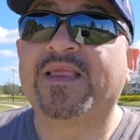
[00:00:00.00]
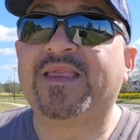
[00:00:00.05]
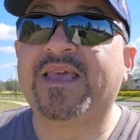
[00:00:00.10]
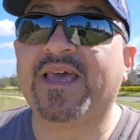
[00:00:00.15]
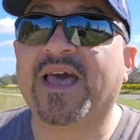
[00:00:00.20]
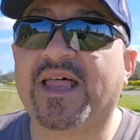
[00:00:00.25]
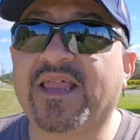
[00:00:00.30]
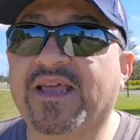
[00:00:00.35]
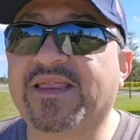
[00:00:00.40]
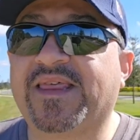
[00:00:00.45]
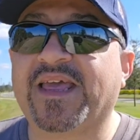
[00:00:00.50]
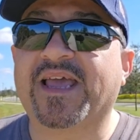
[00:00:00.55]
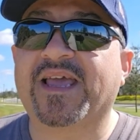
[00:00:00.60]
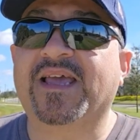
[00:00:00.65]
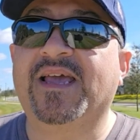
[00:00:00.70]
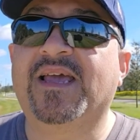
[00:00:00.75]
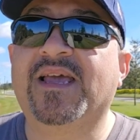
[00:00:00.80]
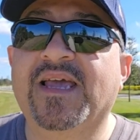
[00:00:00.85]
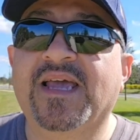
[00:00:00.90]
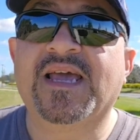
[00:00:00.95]
The other
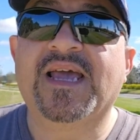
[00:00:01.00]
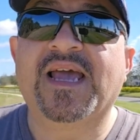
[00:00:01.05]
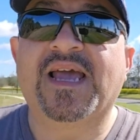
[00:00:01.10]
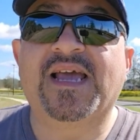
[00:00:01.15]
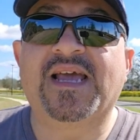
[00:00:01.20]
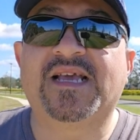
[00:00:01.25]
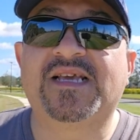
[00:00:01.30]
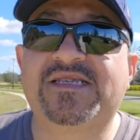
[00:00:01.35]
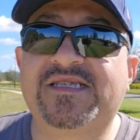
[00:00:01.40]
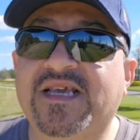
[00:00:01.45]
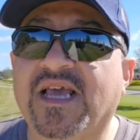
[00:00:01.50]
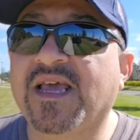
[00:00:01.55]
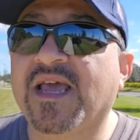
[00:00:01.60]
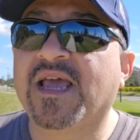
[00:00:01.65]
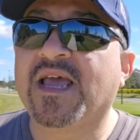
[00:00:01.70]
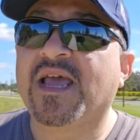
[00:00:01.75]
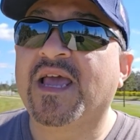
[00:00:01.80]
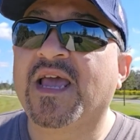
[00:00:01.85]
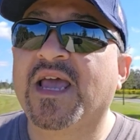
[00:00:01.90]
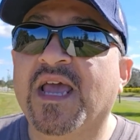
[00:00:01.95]
thing is,
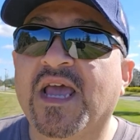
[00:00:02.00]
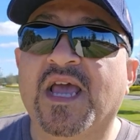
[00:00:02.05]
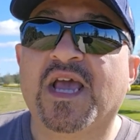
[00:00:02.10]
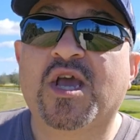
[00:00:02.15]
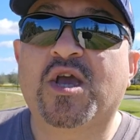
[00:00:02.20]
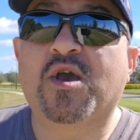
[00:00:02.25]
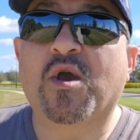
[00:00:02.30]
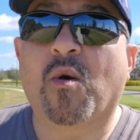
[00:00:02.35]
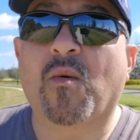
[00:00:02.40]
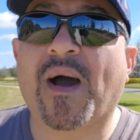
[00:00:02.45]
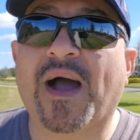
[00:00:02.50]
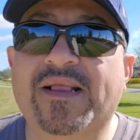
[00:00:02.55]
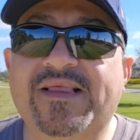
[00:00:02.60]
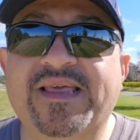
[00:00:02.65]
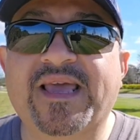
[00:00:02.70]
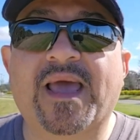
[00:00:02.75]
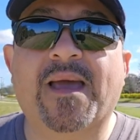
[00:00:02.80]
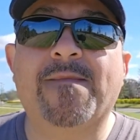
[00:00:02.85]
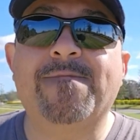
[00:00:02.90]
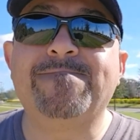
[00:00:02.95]
go
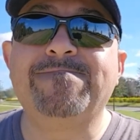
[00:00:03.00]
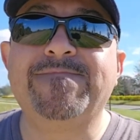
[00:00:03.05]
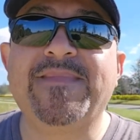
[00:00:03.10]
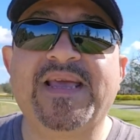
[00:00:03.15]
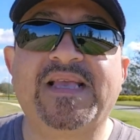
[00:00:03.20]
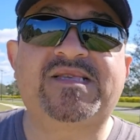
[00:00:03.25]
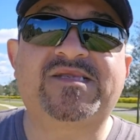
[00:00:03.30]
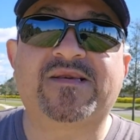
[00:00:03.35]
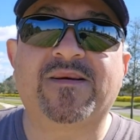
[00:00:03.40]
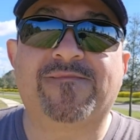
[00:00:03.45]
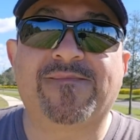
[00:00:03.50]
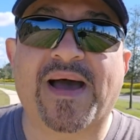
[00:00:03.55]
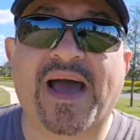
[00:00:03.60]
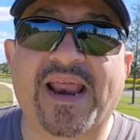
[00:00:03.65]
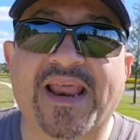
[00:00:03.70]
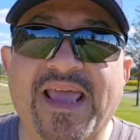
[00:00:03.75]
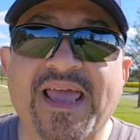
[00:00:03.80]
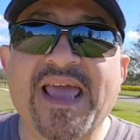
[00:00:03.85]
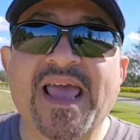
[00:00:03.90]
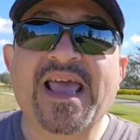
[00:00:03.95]
out there, meet
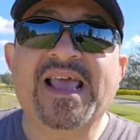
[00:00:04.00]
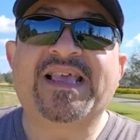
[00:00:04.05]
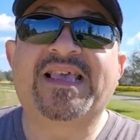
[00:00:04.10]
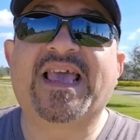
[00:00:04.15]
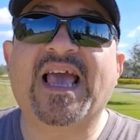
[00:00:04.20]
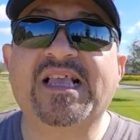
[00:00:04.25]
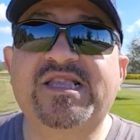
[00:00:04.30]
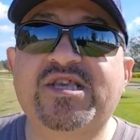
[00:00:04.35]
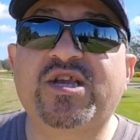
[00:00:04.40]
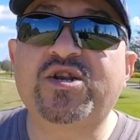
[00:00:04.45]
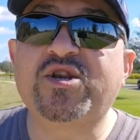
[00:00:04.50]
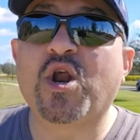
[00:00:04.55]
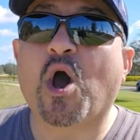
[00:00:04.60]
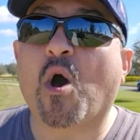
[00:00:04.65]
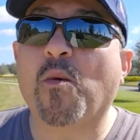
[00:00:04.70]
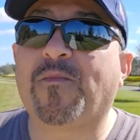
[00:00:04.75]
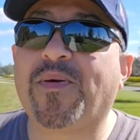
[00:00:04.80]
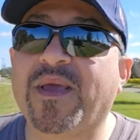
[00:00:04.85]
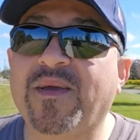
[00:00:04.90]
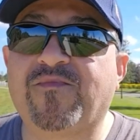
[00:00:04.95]
somebody, get to
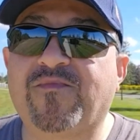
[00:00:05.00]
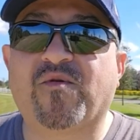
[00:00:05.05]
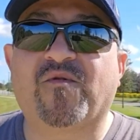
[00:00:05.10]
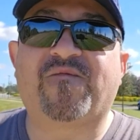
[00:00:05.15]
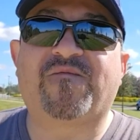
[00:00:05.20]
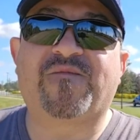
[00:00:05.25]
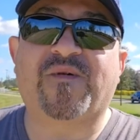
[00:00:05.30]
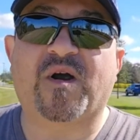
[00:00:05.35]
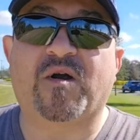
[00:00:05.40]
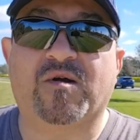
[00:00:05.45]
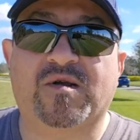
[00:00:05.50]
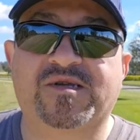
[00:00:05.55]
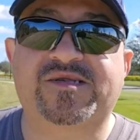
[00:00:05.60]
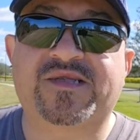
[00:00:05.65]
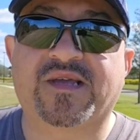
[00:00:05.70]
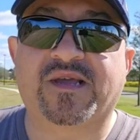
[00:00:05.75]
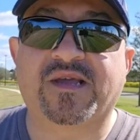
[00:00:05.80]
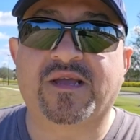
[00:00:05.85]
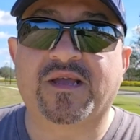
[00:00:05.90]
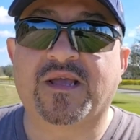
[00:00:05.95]
know people
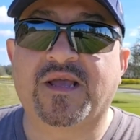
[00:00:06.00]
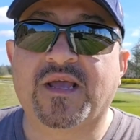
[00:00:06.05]
first.